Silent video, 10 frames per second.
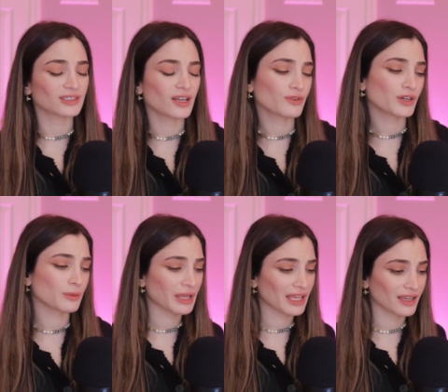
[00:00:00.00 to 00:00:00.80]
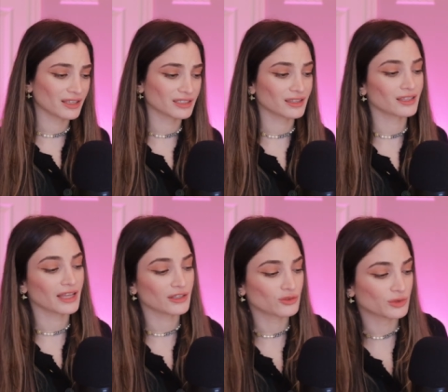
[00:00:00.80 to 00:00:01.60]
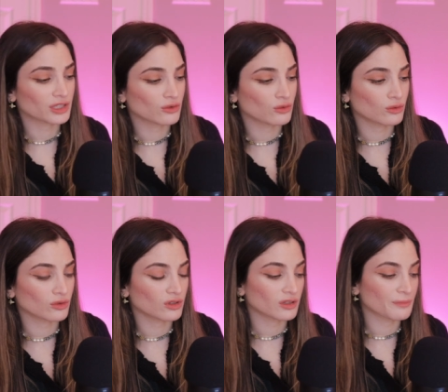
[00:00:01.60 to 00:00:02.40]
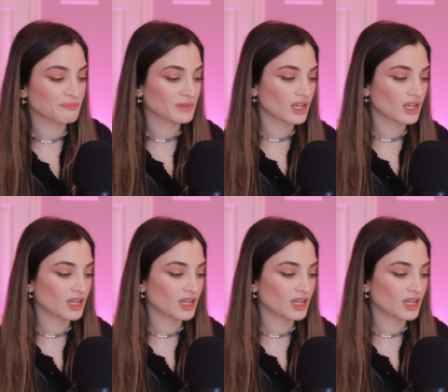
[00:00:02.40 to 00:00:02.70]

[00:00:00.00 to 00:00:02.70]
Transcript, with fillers: love her pants. I think that's really cool.